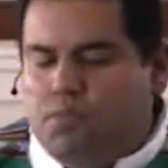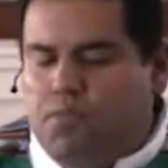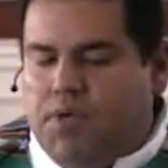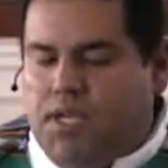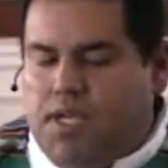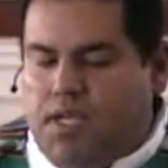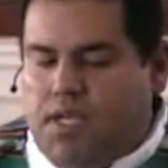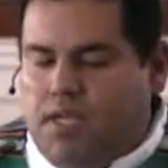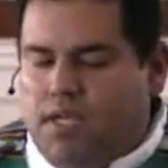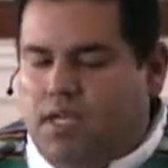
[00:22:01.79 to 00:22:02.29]

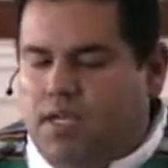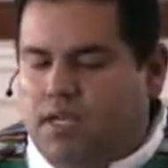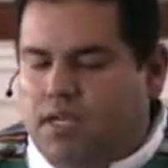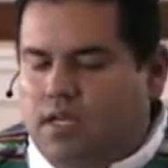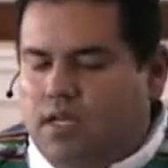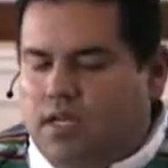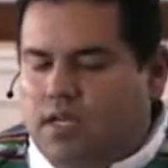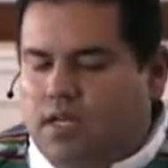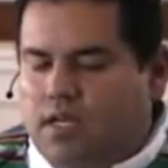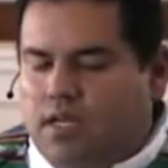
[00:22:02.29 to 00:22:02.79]
be
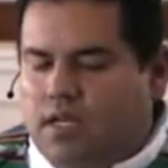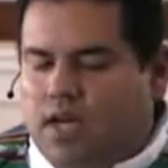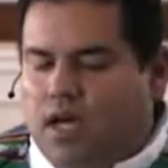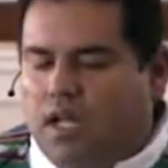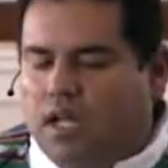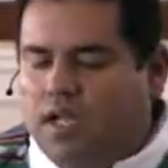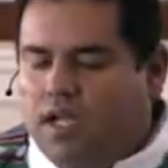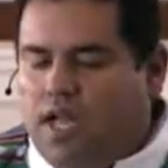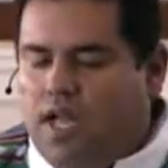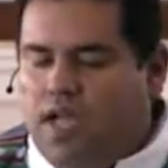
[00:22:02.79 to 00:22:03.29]

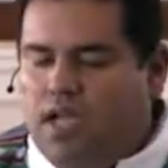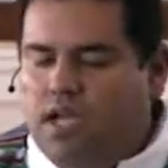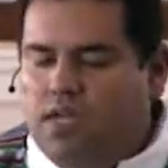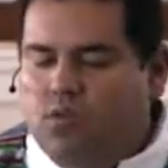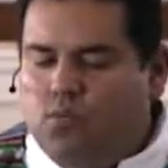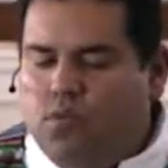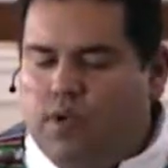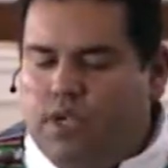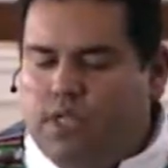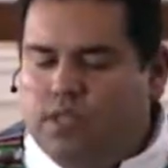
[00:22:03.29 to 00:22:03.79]

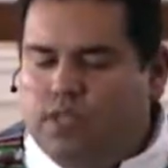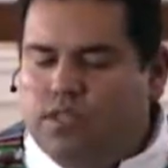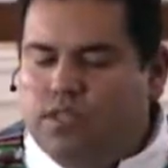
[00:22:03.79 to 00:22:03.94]
align with